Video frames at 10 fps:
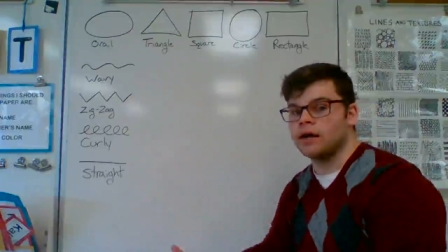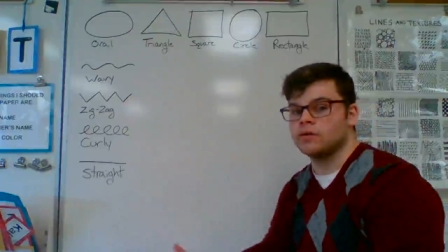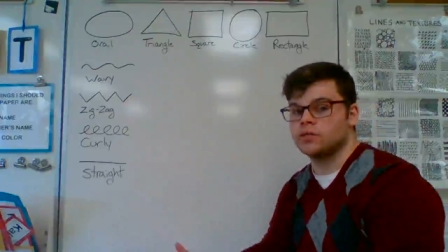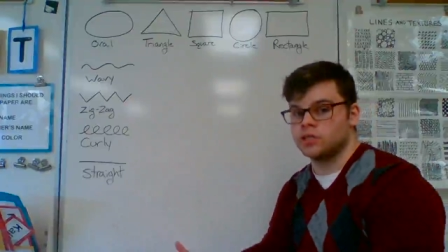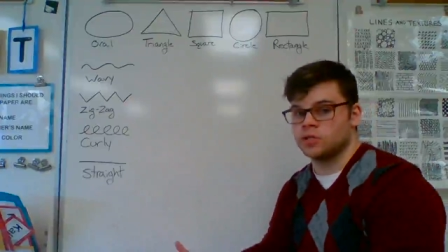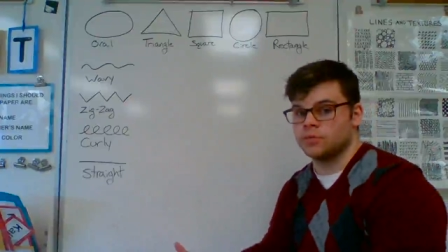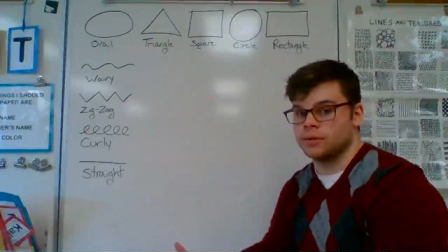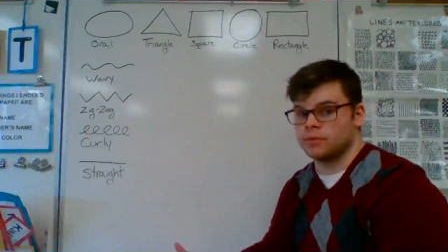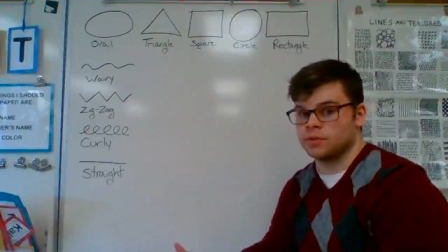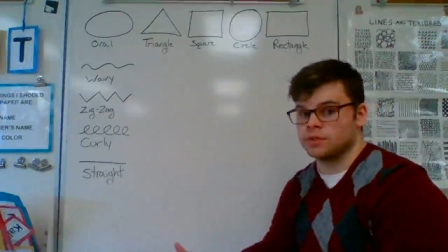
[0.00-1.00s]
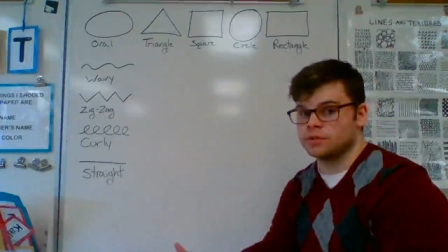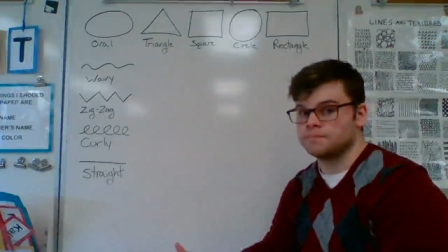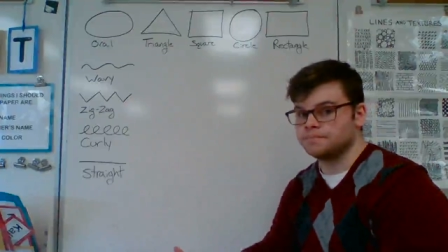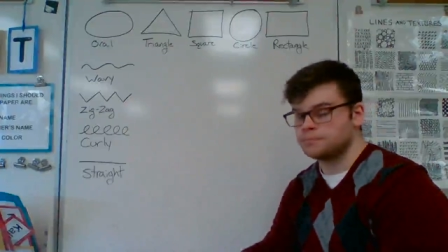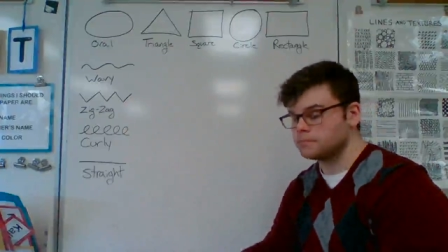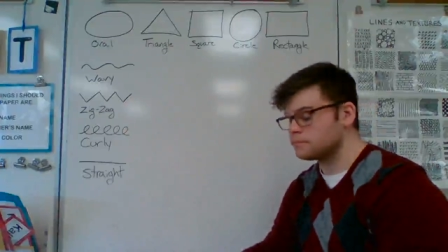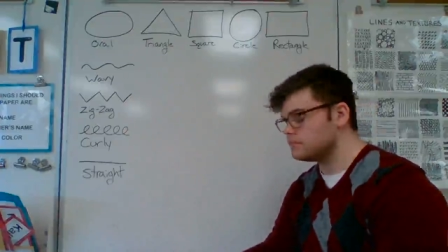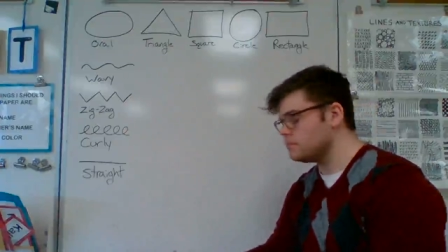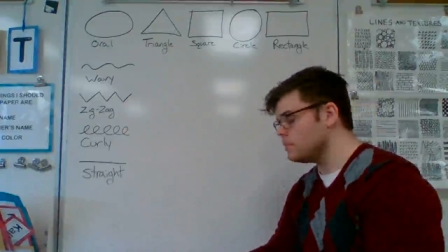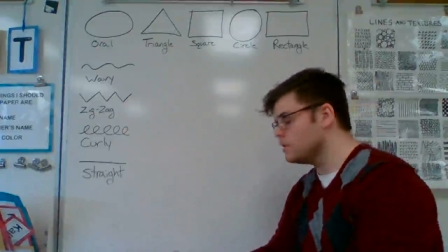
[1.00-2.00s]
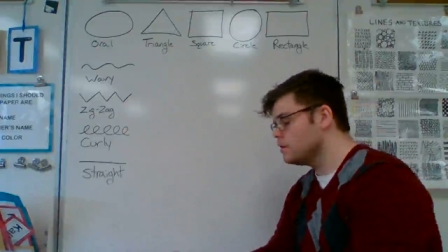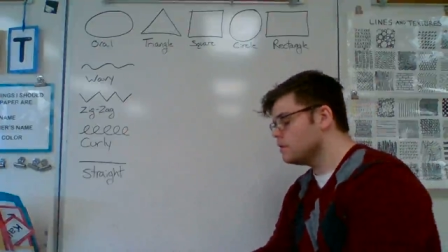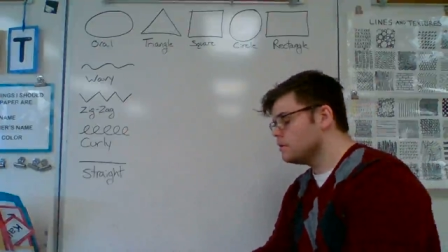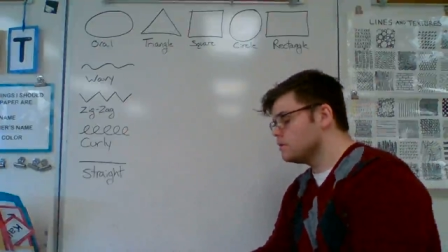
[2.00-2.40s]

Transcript: arms for our gingerbread person.